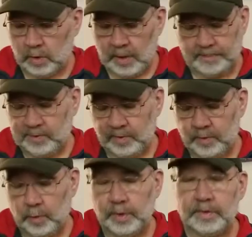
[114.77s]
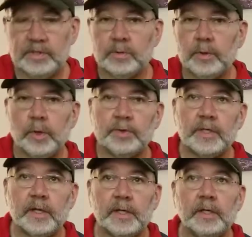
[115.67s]
the Woody
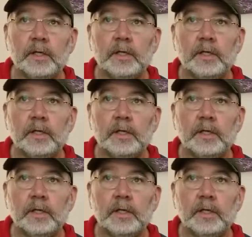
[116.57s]
Ziricote